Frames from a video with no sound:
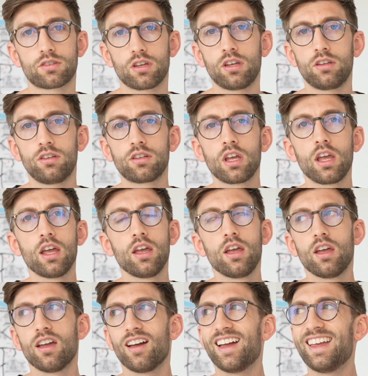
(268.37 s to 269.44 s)
And
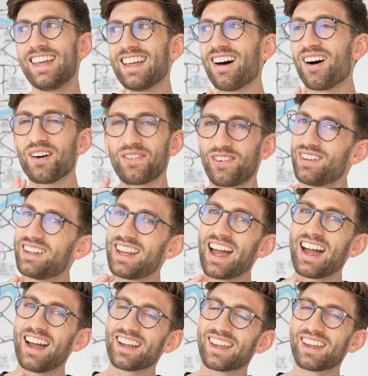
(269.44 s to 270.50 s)
it often
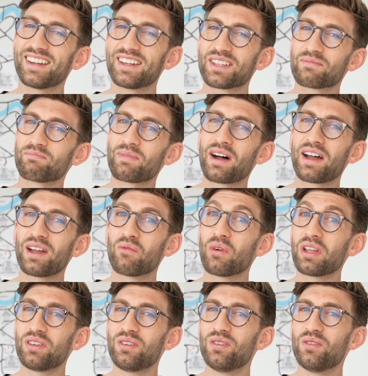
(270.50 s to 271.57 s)
occurs by
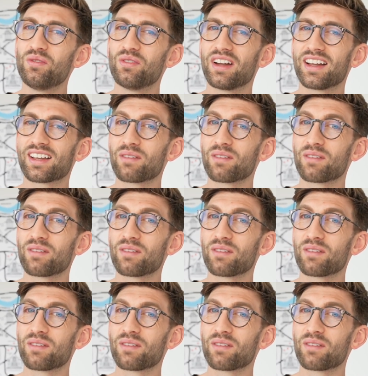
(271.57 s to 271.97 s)
when you